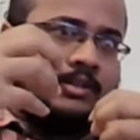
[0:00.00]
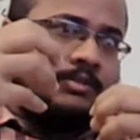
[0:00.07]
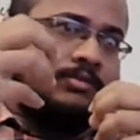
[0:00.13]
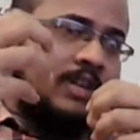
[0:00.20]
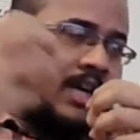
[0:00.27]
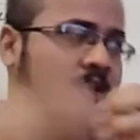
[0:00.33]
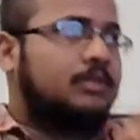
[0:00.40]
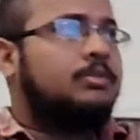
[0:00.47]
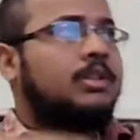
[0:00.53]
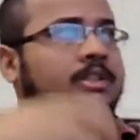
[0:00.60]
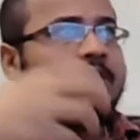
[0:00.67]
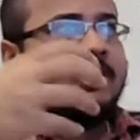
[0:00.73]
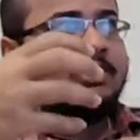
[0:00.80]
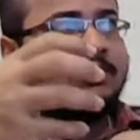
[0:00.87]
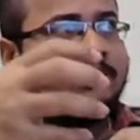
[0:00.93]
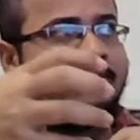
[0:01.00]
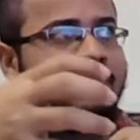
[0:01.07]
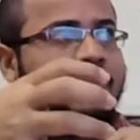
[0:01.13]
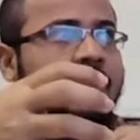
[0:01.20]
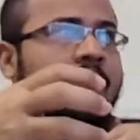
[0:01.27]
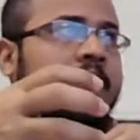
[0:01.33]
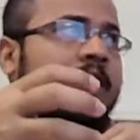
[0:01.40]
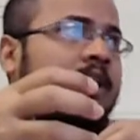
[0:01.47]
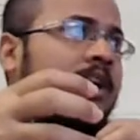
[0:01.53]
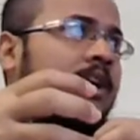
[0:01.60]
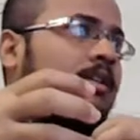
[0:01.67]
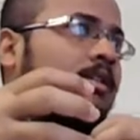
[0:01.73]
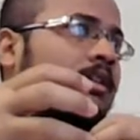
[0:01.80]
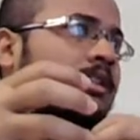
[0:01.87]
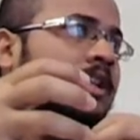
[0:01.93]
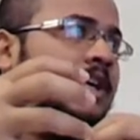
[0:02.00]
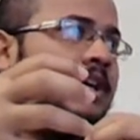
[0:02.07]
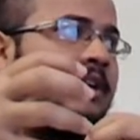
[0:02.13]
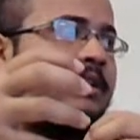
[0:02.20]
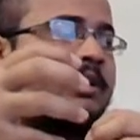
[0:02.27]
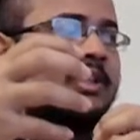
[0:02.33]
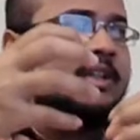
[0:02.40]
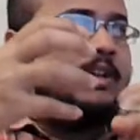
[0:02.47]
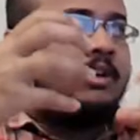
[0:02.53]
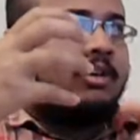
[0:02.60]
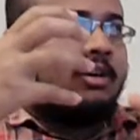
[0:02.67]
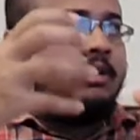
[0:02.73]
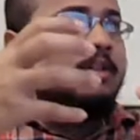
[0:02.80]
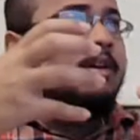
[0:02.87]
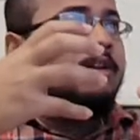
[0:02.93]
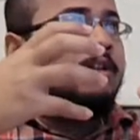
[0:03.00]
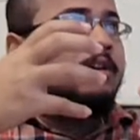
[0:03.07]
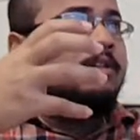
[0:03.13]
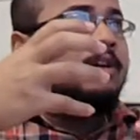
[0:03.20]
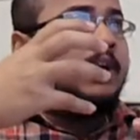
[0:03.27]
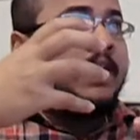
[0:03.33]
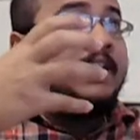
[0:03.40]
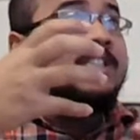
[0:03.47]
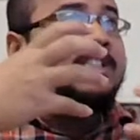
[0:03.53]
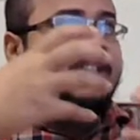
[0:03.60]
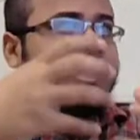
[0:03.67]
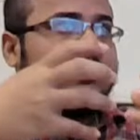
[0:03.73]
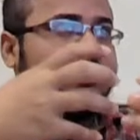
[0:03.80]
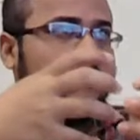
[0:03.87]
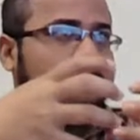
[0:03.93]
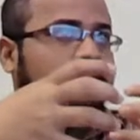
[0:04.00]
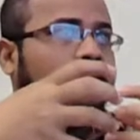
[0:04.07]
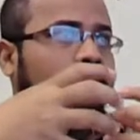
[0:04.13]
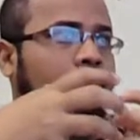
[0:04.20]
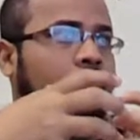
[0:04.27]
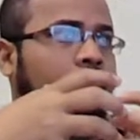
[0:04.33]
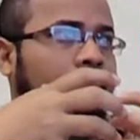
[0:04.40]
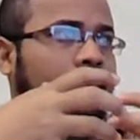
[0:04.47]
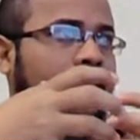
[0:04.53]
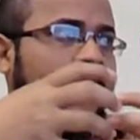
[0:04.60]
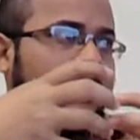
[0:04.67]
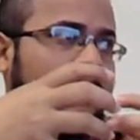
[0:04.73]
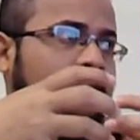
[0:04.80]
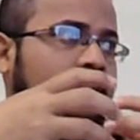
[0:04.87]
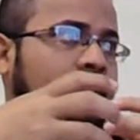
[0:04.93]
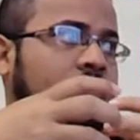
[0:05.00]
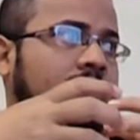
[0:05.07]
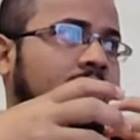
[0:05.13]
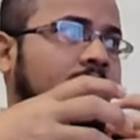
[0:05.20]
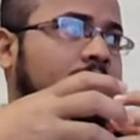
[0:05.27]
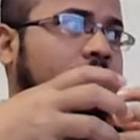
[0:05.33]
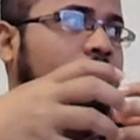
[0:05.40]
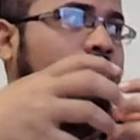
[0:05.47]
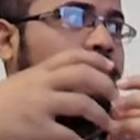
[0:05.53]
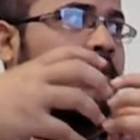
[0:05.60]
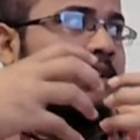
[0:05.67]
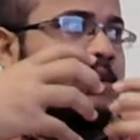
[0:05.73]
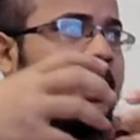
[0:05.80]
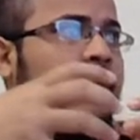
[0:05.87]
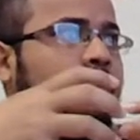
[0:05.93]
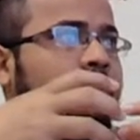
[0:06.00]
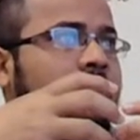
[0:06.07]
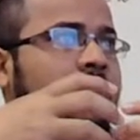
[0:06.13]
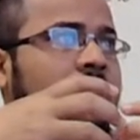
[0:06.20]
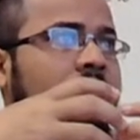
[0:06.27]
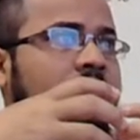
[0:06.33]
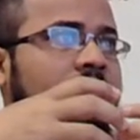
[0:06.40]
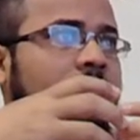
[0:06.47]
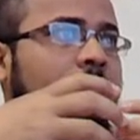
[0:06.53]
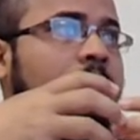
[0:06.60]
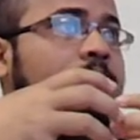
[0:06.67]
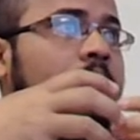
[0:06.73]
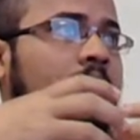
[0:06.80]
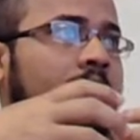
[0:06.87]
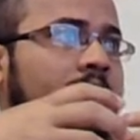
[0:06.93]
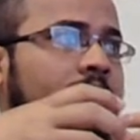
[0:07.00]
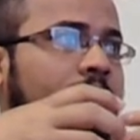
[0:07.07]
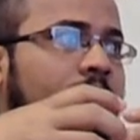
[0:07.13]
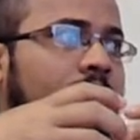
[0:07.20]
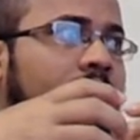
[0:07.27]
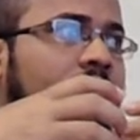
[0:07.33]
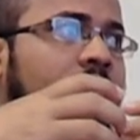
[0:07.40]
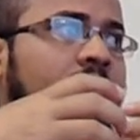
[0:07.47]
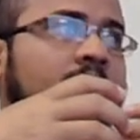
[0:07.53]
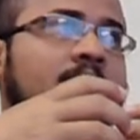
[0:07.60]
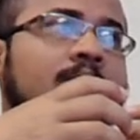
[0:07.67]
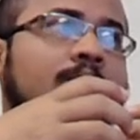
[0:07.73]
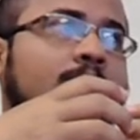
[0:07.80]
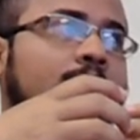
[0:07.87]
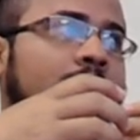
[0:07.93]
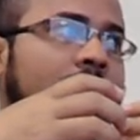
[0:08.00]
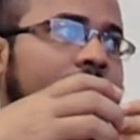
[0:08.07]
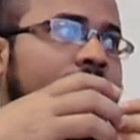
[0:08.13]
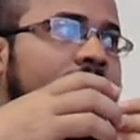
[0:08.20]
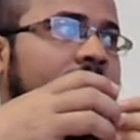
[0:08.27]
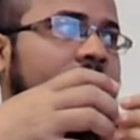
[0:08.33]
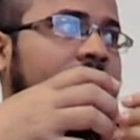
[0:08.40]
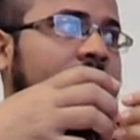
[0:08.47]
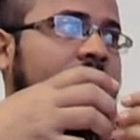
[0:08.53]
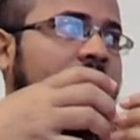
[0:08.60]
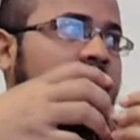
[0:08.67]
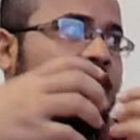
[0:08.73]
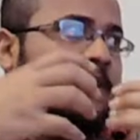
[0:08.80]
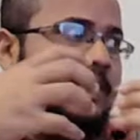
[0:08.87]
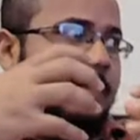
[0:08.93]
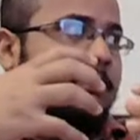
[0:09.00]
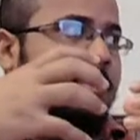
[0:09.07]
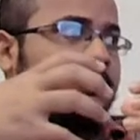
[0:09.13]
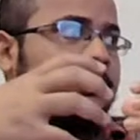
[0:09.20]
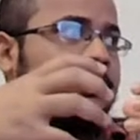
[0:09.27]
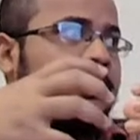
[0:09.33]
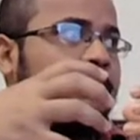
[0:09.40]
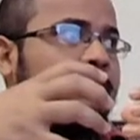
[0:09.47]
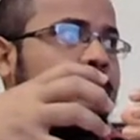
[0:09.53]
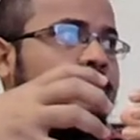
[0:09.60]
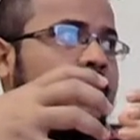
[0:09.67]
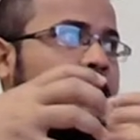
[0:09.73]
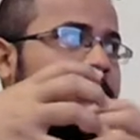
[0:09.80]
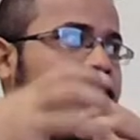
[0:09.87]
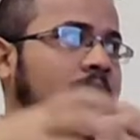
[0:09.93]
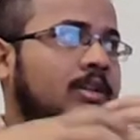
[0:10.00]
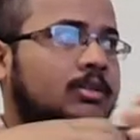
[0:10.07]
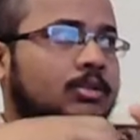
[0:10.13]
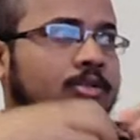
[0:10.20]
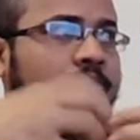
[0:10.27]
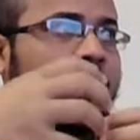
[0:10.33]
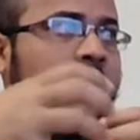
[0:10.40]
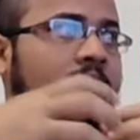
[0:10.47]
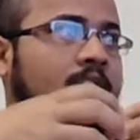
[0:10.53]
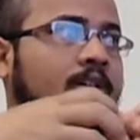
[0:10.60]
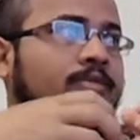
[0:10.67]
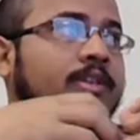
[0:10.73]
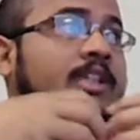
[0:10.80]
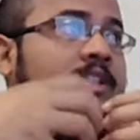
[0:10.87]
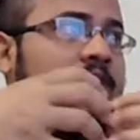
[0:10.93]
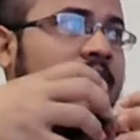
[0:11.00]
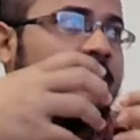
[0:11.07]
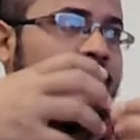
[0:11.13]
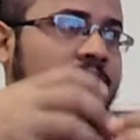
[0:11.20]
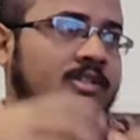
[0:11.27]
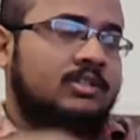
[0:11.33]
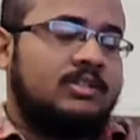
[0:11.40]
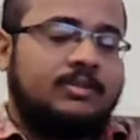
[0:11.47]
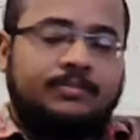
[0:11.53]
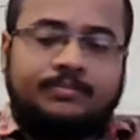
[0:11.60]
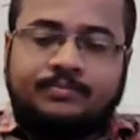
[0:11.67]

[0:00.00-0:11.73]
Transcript: fluctuations in the data, or the intricacies of the data. So for that, we need some neural network to have that capacity to capture those kind of intricacies.